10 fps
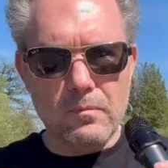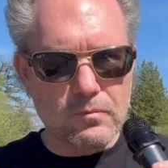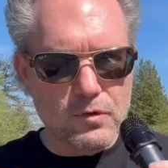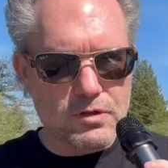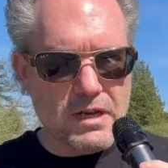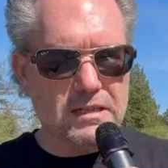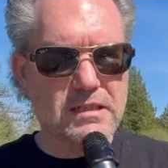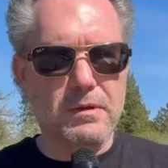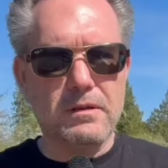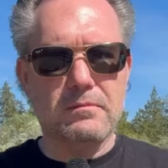New
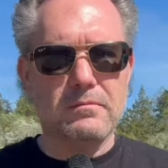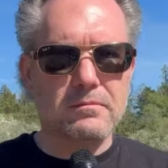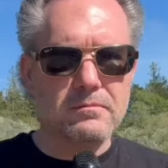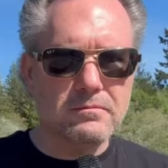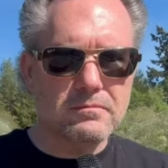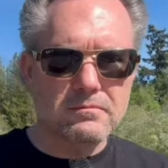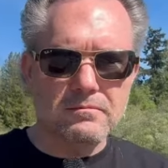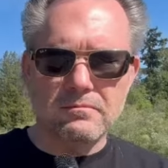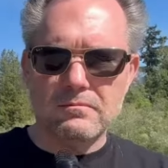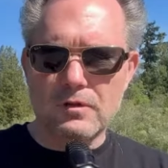Testament.
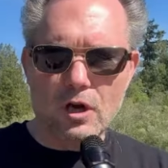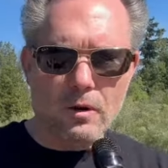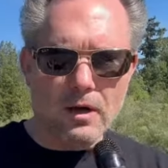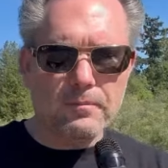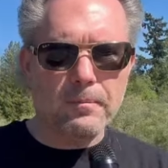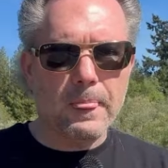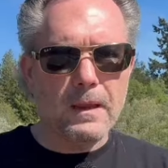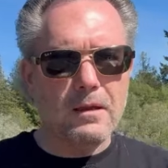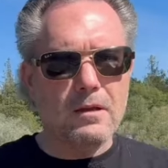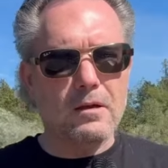Nowhere.
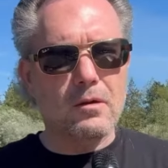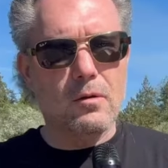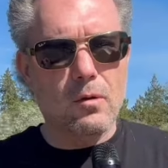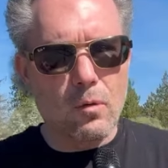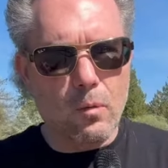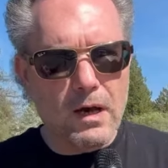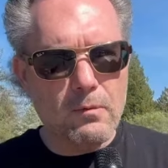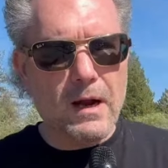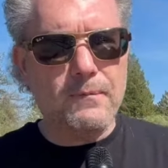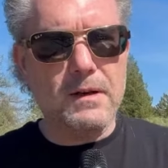One
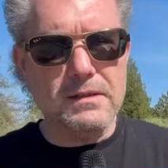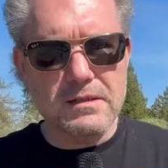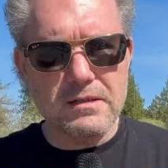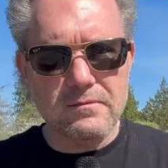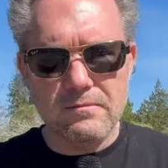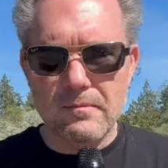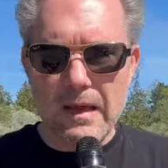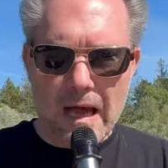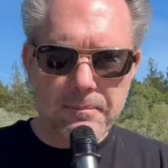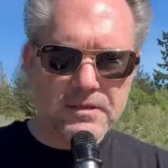reference.
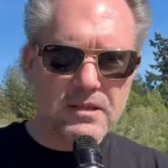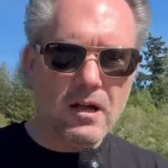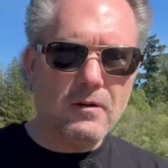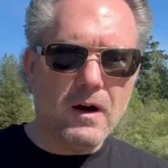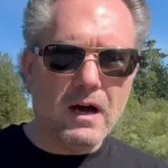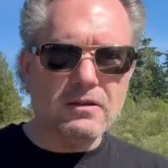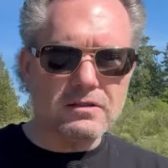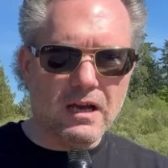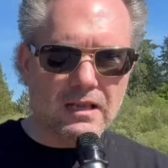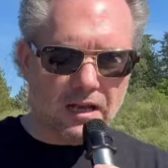Apostolic
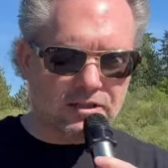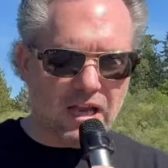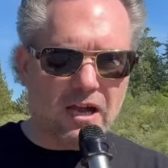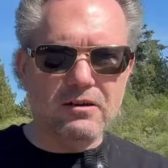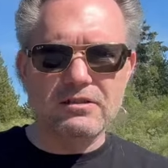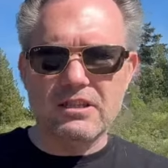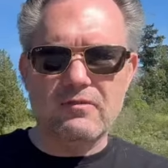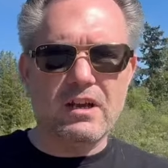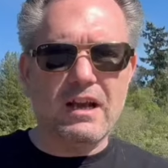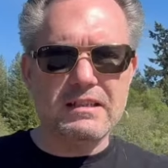Fathers. I, I challenge any
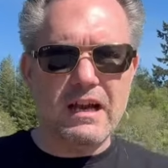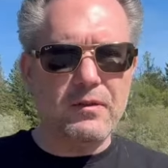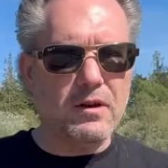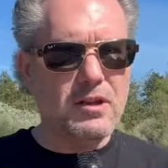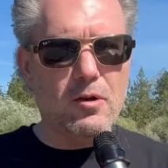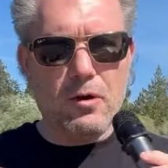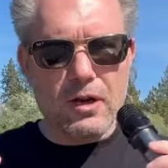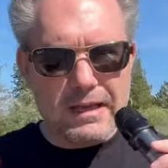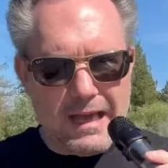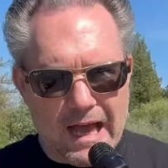of you guys out there, and you
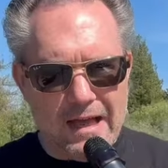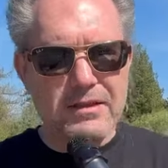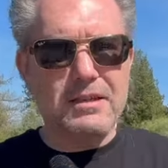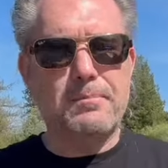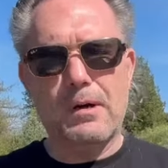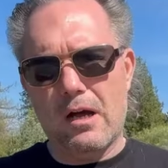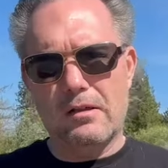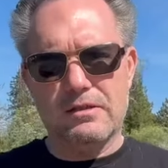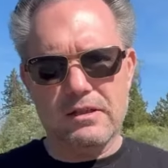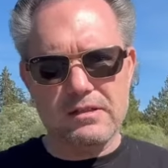Catholic
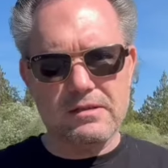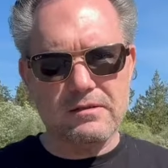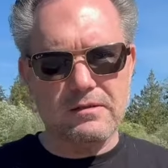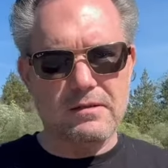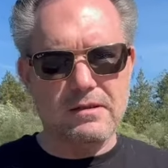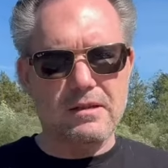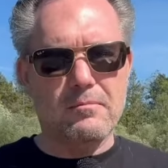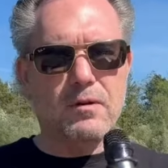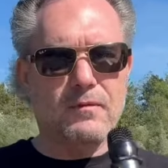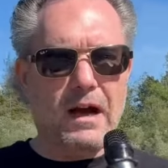apologists,
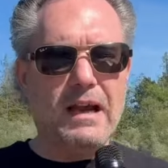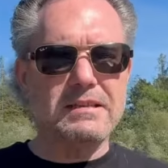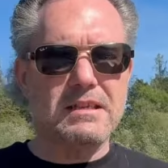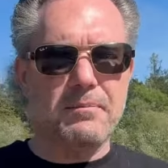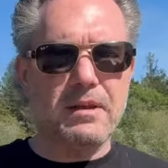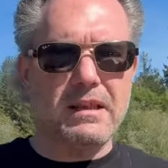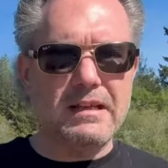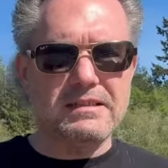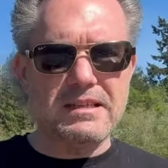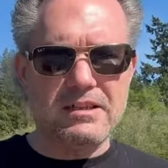provide something
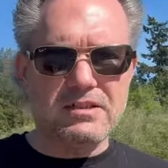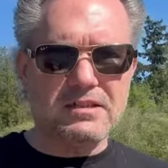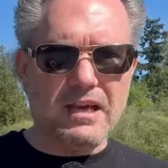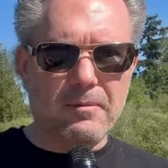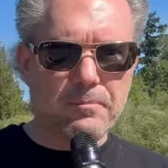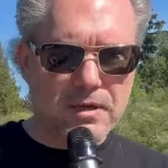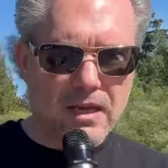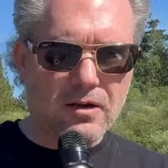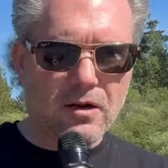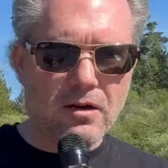that teaches that
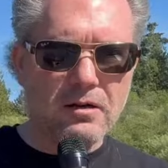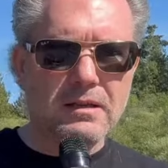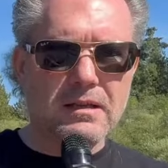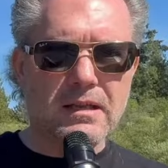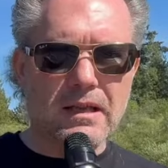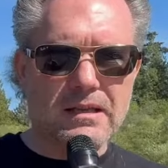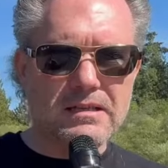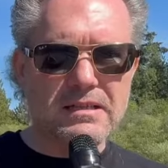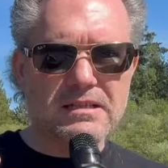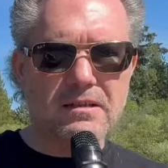Peter
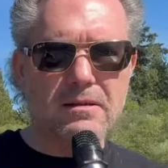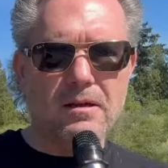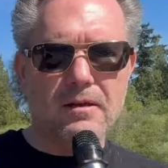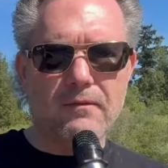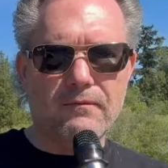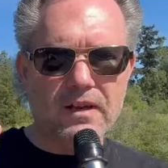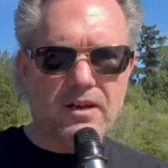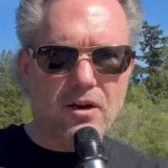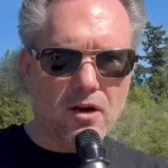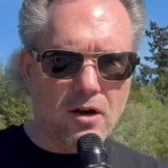is this
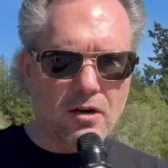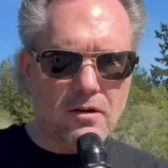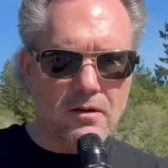vicar,